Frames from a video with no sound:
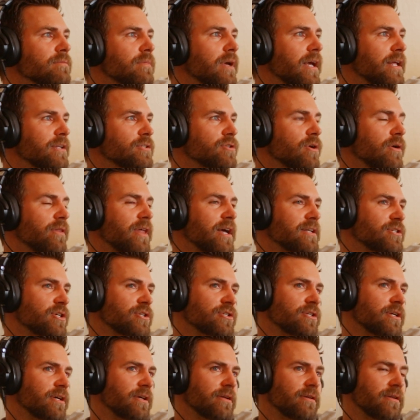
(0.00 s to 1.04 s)
And so that's
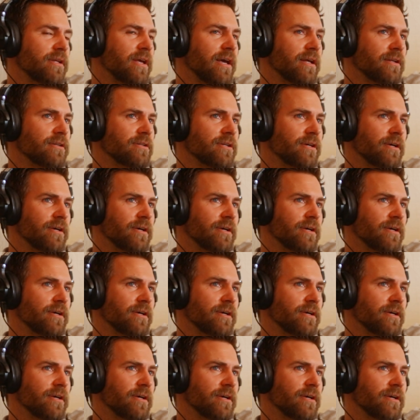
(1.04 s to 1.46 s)
just I don't know,